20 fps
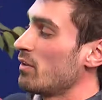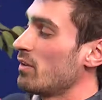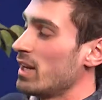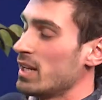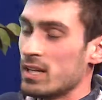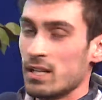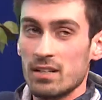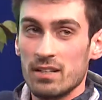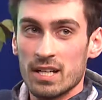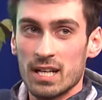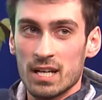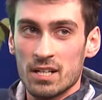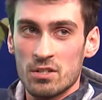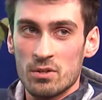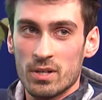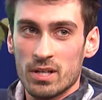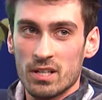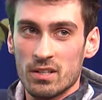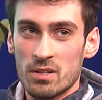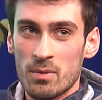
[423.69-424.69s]
right here, you got a
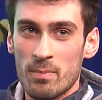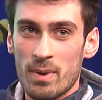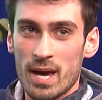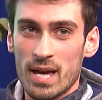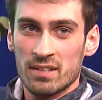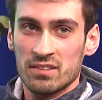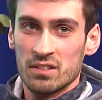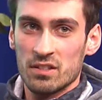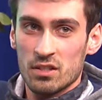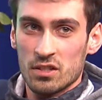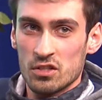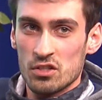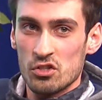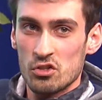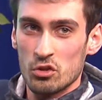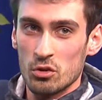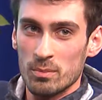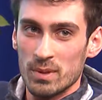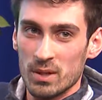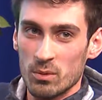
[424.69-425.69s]
trigger in the back that you can
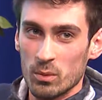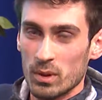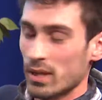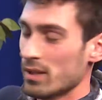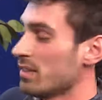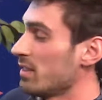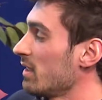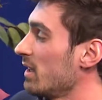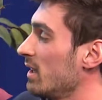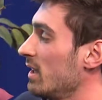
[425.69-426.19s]
zoom in with.